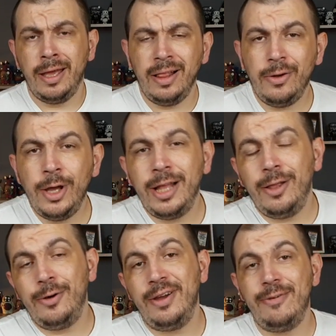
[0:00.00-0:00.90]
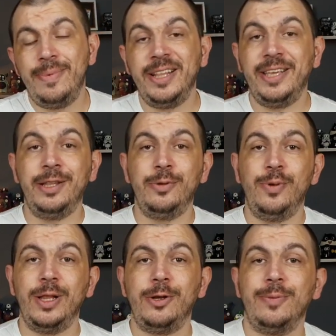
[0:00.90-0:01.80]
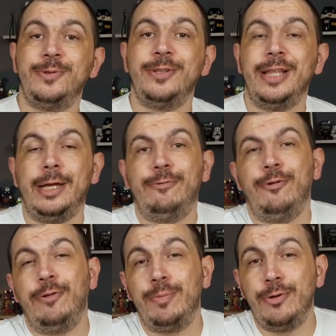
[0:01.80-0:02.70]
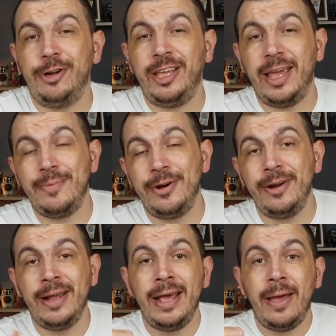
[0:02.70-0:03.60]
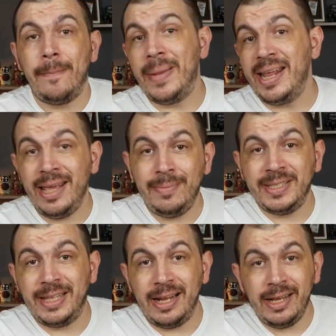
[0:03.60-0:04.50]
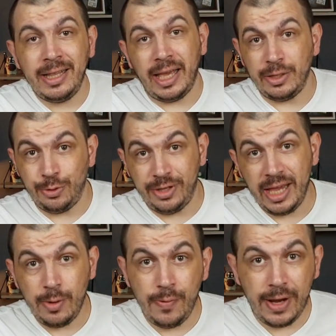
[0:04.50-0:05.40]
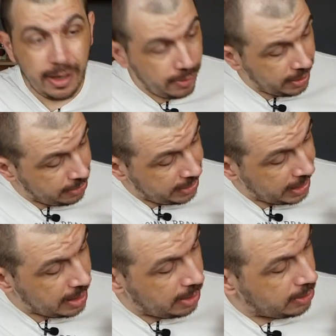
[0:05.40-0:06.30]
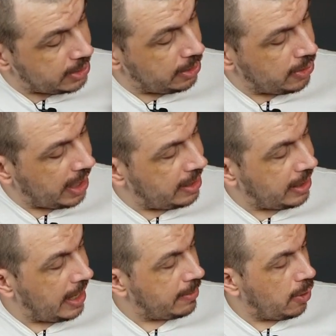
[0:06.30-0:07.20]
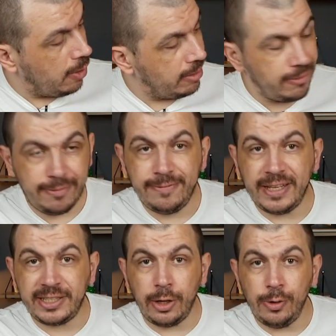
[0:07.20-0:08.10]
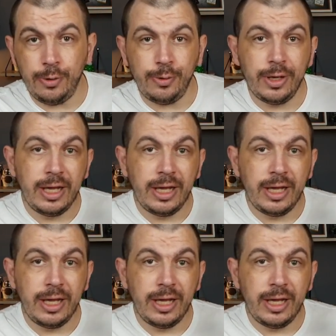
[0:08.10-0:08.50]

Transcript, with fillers: Hello, hello everybody and welcome to the life of a board gamer. My name is Daniel and today we are going to take a closer look at a game called Festo.